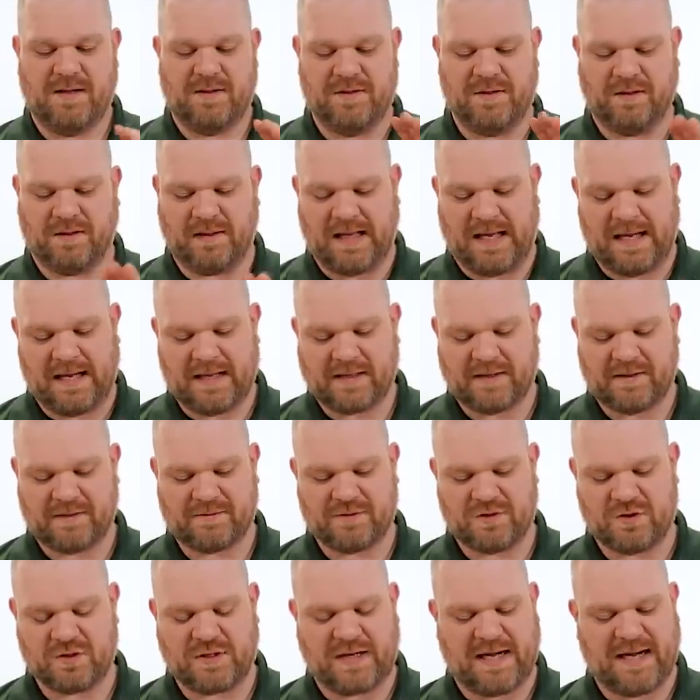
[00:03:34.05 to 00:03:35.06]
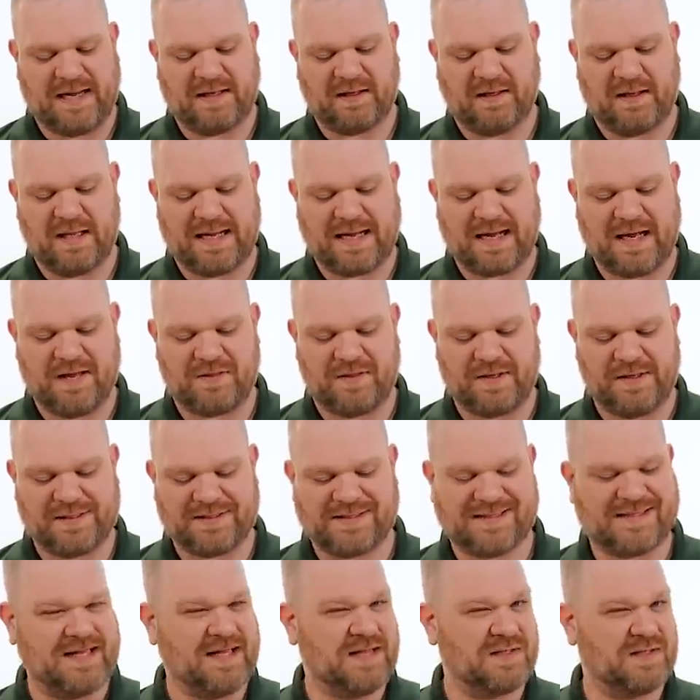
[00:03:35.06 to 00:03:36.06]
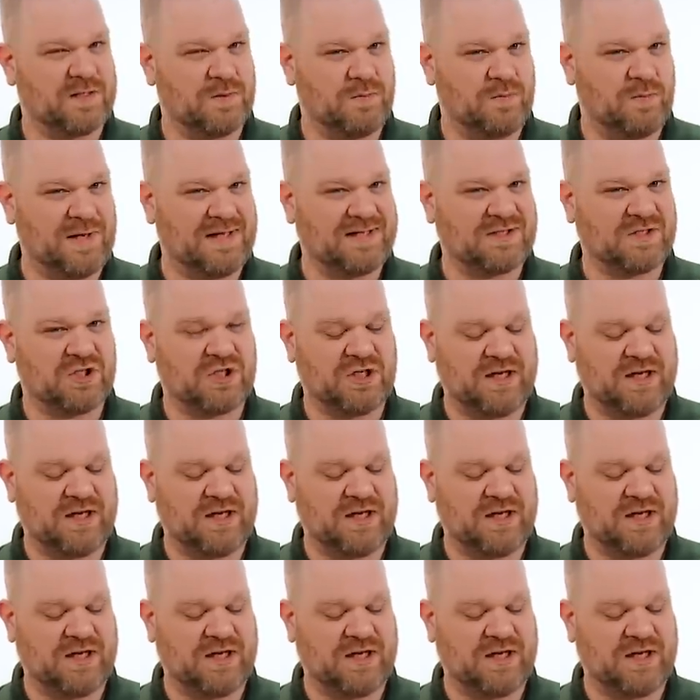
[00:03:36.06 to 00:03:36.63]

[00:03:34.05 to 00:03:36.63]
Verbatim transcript: The lock, the Triad lock, I think stands the best